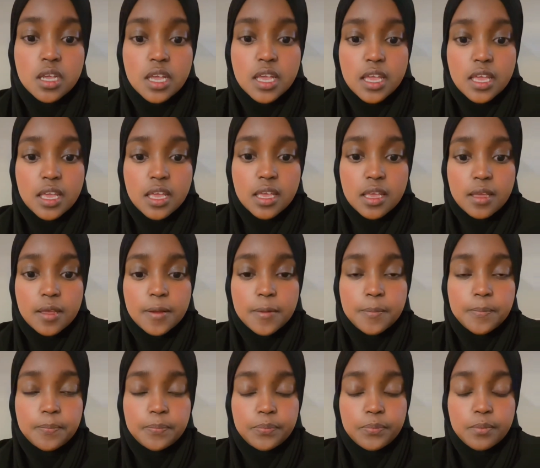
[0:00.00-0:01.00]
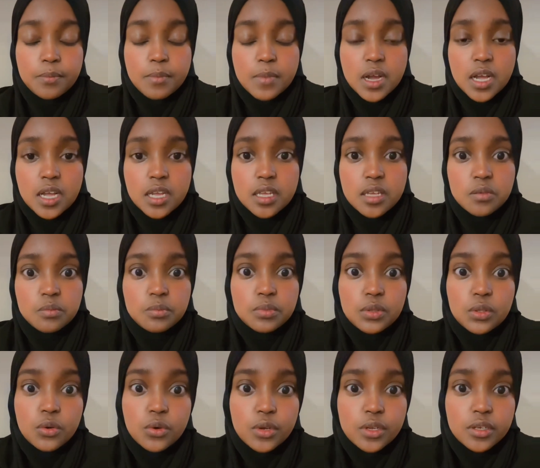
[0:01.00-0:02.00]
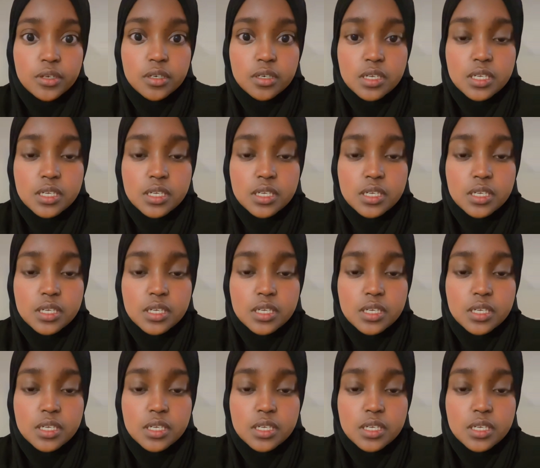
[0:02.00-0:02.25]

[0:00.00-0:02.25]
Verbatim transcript: And my employer